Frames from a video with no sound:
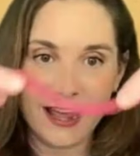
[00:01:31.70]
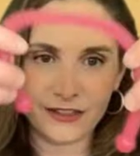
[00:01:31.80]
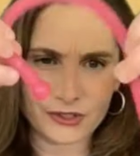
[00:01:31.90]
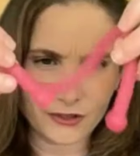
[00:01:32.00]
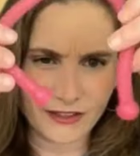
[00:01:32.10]
And
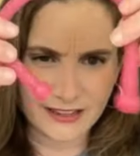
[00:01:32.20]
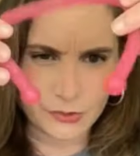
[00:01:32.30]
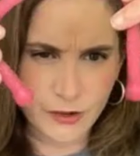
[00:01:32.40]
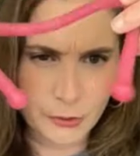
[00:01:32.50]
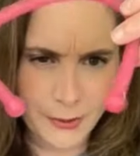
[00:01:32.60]
they're sort of like
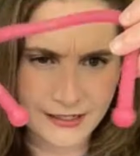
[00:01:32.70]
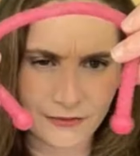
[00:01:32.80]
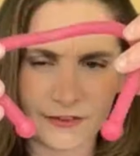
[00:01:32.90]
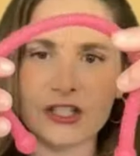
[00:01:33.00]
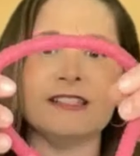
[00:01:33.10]
these rubber bandy
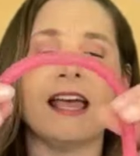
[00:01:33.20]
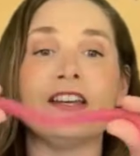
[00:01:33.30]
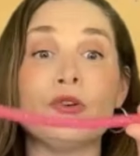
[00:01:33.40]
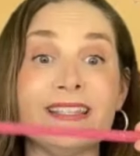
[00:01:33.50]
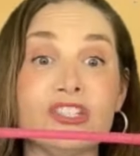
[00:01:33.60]
fidgets, and
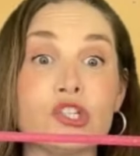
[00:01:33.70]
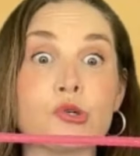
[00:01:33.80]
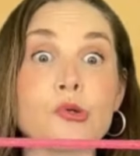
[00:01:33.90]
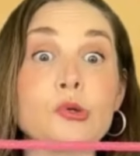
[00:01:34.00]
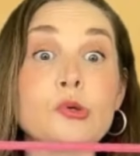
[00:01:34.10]
you can
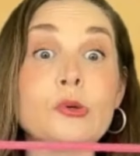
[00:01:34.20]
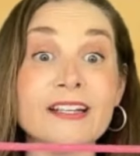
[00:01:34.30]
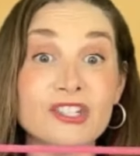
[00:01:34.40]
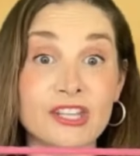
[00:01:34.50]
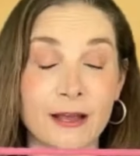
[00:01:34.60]

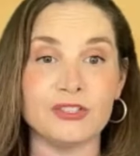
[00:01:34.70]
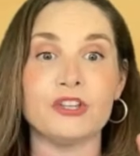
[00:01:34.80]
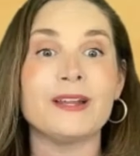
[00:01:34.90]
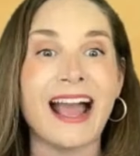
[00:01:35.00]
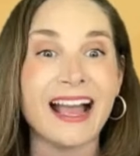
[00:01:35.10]
stretch them. So
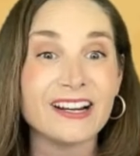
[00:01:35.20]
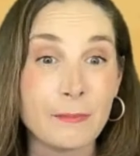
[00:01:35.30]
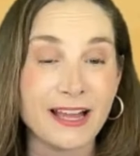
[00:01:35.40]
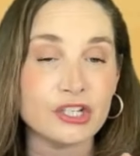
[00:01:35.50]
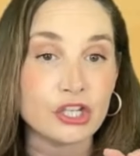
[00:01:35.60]
you can actually
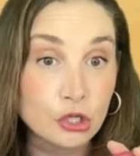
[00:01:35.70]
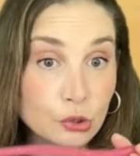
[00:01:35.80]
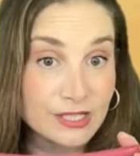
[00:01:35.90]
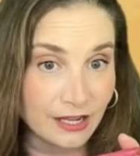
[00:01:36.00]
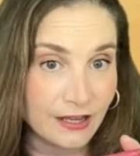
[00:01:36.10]
imagine
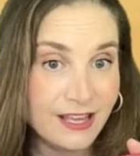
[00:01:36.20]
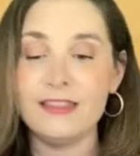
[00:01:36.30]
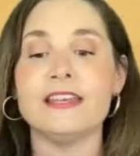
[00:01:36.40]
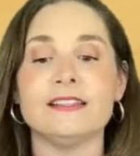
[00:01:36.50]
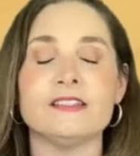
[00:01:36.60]
using
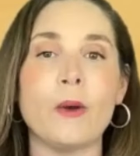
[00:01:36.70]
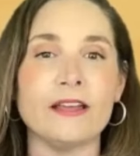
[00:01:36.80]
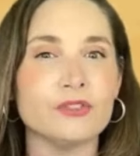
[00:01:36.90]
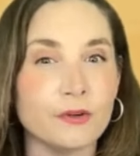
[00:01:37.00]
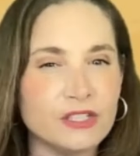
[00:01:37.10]
this as a way
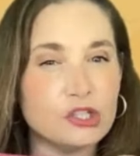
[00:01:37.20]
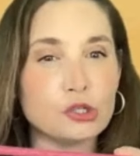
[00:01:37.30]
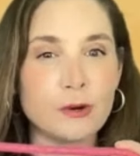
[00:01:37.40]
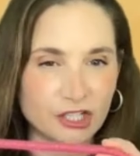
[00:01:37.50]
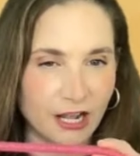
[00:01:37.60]
of sort of
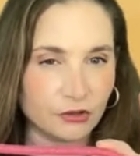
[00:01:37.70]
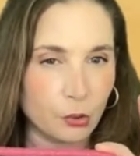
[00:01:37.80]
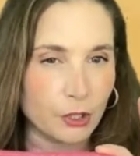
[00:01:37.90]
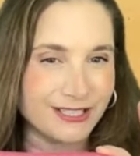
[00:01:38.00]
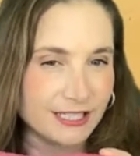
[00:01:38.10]
stretching out the
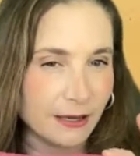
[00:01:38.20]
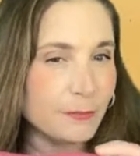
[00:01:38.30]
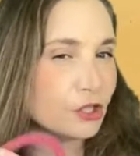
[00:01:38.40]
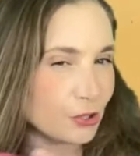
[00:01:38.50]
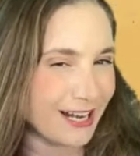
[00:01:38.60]
word
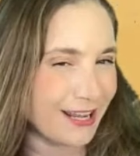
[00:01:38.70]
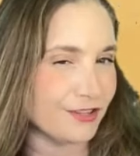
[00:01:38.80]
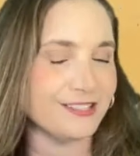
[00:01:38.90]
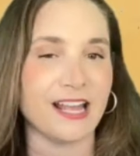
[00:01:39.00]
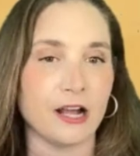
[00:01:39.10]
dip to try to hear
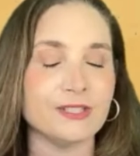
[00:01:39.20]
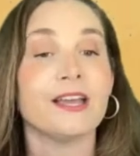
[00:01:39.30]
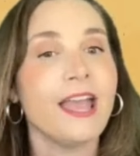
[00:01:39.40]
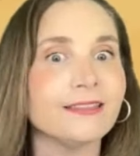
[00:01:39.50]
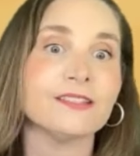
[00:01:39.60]
the sounds.
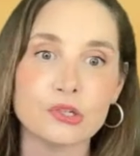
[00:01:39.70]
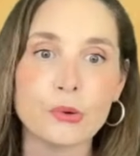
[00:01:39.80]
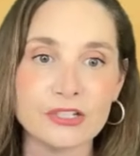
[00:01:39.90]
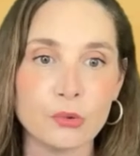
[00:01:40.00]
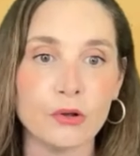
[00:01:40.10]
Again, this is a
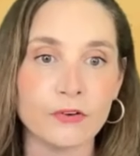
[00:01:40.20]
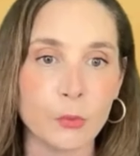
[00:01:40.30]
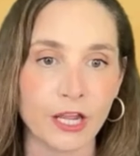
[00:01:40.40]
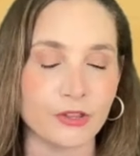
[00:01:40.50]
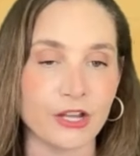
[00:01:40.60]
great tool for
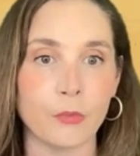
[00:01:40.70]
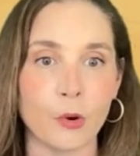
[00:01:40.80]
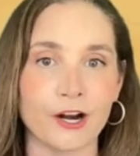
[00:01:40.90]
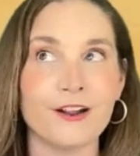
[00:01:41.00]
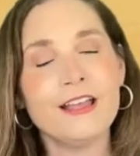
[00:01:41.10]
working with our
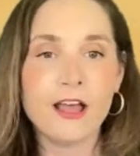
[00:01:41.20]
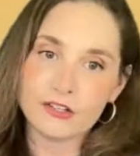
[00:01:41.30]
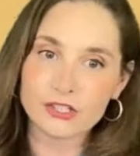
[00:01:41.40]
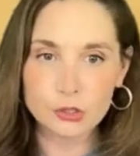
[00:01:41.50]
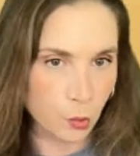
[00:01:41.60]
more
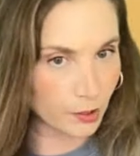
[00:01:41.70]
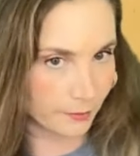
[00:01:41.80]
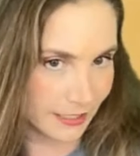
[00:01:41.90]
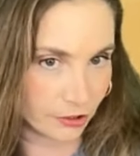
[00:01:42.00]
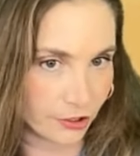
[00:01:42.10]

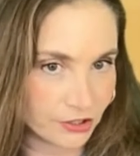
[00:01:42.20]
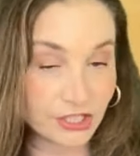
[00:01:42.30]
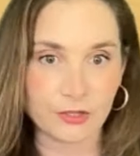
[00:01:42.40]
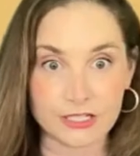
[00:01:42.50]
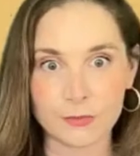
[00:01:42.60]
squirmy learners
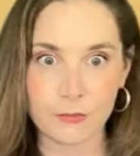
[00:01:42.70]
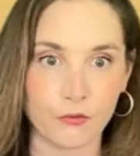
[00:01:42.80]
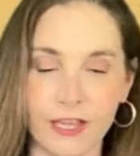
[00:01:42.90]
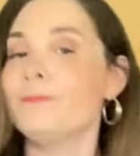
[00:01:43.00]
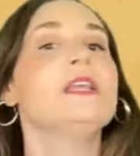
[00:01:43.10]
who need to be
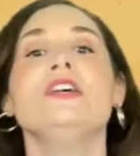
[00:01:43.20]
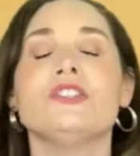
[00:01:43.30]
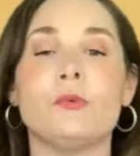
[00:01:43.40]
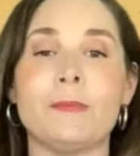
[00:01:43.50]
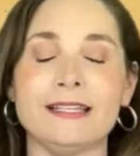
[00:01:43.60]
moving.
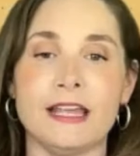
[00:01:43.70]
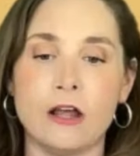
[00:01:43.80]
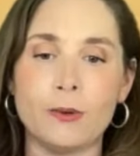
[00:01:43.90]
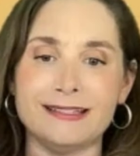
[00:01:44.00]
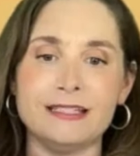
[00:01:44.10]
So we might say,
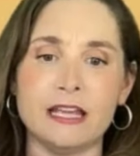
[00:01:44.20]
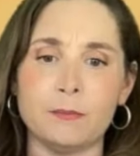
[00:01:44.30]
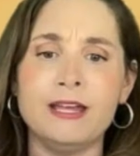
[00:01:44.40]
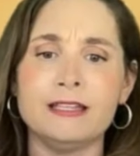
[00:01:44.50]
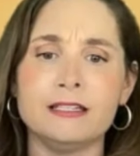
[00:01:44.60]
okay,
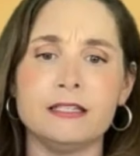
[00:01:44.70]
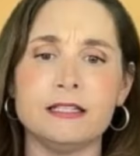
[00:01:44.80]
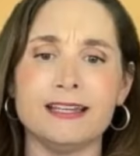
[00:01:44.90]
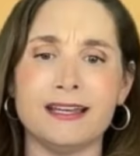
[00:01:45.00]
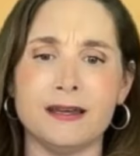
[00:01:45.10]
dip,
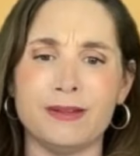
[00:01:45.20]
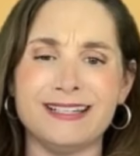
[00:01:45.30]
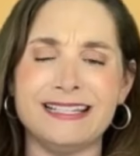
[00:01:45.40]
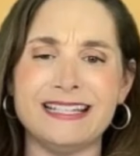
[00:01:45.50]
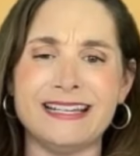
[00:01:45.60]
dip,
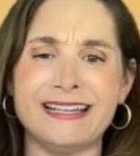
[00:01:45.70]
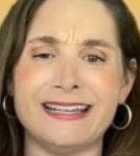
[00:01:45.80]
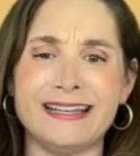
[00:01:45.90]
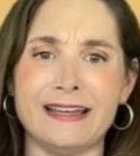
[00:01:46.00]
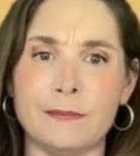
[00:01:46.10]

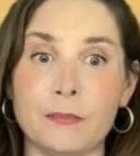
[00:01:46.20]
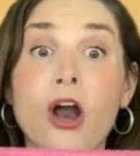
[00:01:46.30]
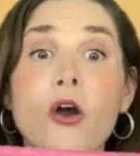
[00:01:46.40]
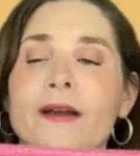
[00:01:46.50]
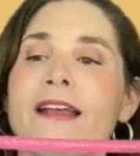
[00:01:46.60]
dip.
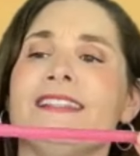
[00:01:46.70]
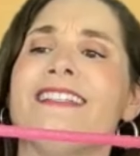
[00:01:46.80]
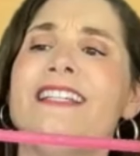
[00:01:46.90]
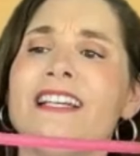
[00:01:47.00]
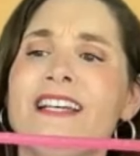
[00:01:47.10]
Oh, and I say
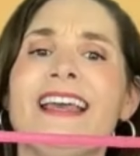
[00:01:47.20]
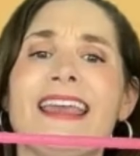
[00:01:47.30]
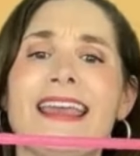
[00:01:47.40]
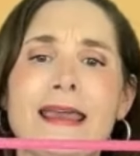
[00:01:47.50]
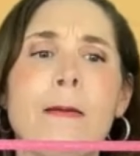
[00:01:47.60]
dip,
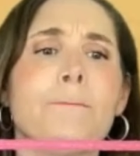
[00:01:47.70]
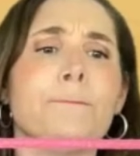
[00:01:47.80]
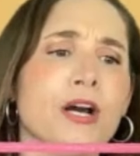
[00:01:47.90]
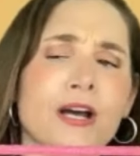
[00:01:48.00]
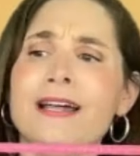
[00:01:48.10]
dip,
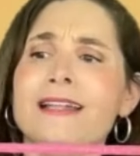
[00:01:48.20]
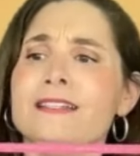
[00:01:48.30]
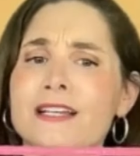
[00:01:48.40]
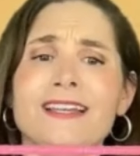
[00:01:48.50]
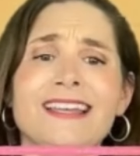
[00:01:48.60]

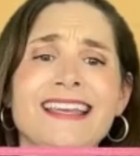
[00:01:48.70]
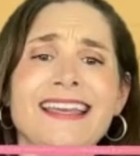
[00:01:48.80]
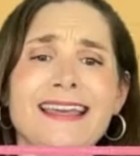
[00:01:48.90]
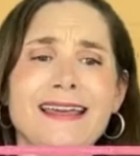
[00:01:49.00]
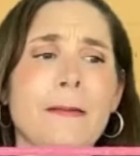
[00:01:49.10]

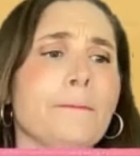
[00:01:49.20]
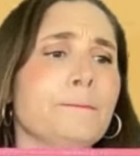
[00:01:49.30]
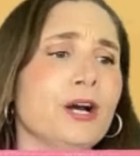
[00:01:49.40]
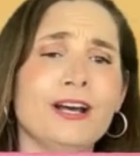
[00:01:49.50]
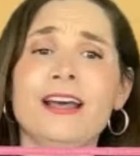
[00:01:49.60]
dip.
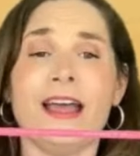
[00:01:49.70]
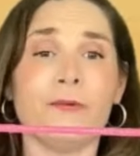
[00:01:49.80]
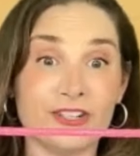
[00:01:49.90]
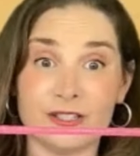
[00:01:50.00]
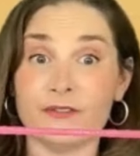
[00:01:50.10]
And
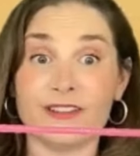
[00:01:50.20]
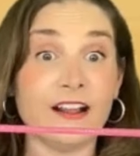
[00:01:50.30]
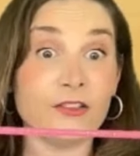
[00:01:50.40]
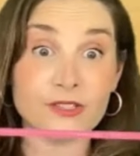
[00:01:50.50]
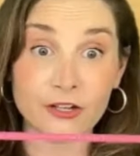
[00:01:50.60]
we're just sort of
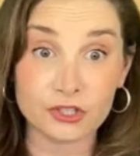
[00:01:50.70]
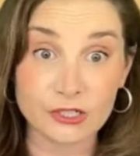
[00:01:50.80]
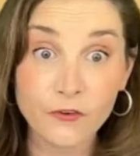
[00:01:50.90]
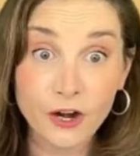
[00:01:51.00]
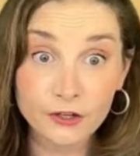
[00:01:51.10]
getting those letters
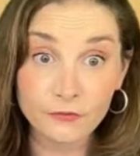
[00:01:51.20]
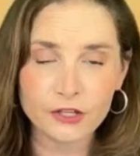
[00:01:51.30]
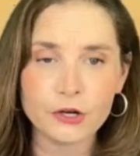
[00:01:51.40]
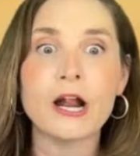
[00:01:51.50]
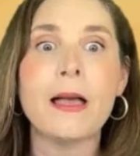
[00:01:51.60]
stretched farther and
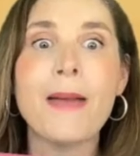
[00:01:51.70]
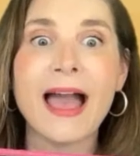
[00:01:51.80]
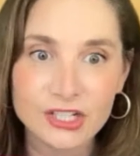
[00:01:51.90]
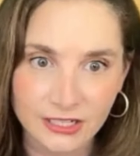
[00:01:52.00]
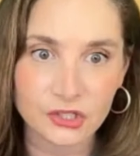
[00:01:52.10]
farther apart,
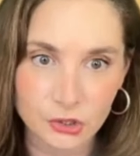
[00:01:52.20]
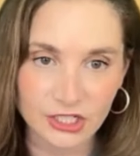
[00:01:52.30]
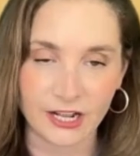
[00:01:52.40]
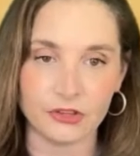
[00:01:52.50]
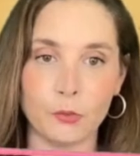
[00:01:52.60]
imagining
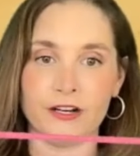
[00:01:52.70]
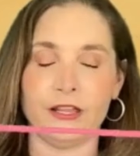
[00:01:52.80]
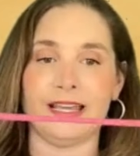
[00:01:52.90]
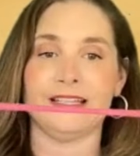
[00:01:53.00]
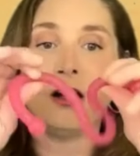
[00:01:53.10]
stretching out the word, and
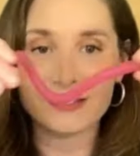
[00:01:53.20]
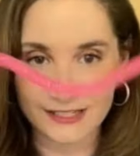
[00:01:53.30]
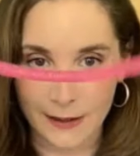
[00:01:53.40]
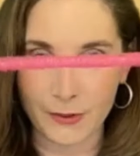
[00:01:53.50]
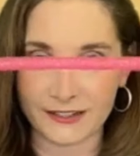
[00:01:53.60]
then we can
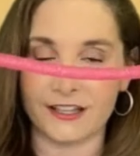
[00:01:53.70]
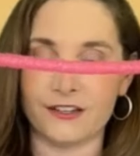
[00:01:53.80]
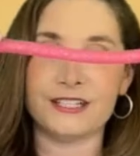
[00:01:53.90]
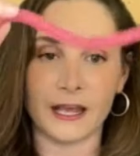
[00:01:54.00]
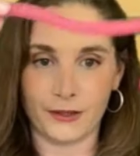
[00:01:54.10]
snap it back together,
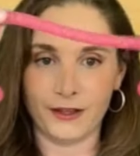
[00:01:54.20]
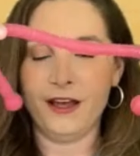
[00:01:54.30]
dip.